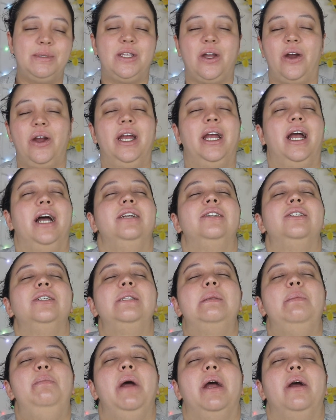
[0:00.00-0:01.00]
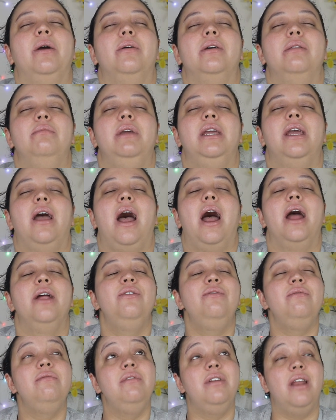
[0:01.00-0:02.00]
sorry guys, just bear with me. I
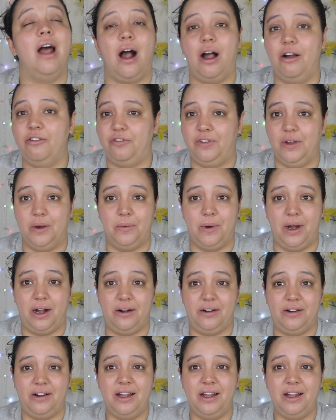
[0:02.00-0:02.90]
do not feel well.